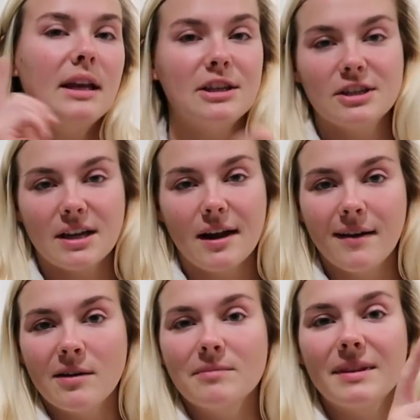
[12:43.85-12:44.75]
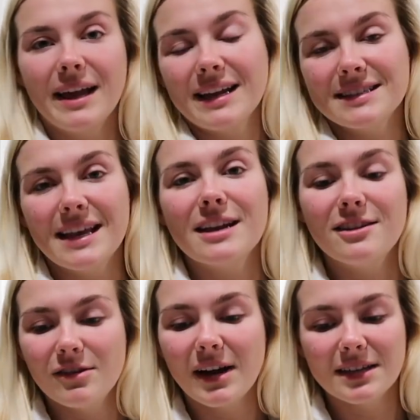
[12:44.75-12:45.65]
He just got home, like I
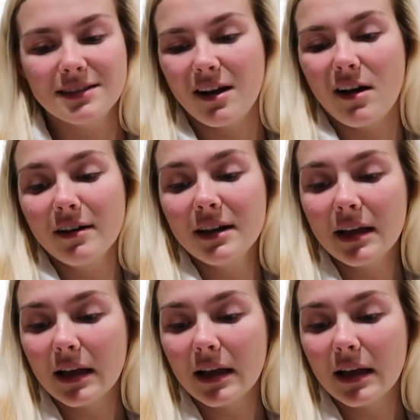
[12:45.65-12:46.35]
said, you guys saw,